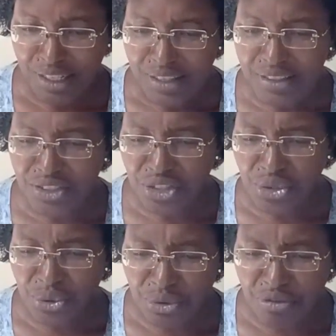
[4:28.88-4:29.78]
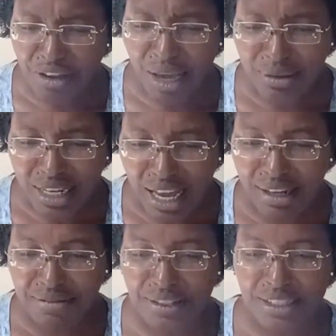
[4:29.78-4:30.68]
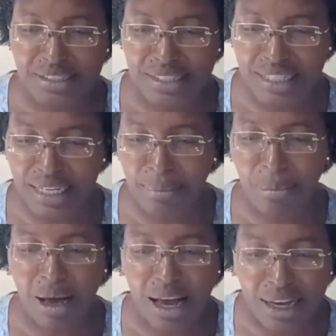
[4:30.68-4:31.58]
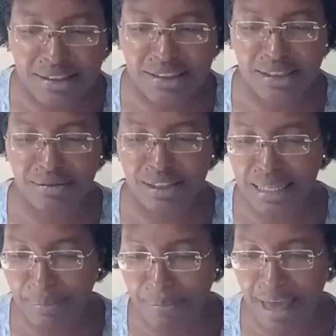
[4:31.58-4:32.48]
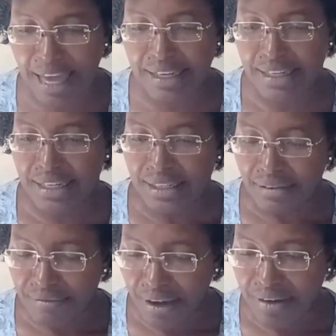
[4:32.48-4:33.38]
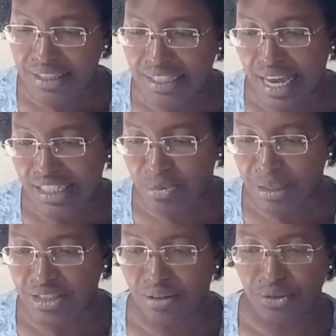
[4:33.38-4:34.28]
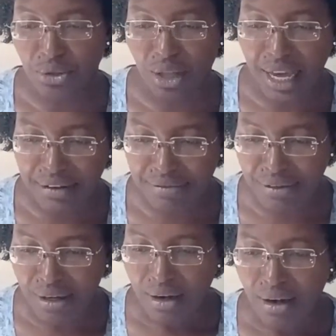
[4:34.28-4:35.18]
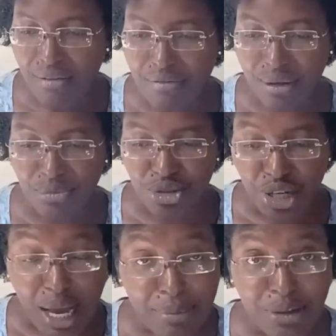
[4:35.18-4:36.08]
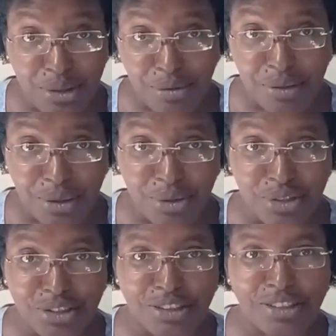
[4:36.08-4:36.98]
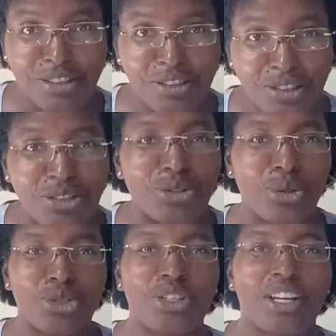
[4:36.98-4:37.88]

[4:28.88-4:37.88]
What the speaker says: This newfound confidence can positively impact various aspects of your life, from job interviews to social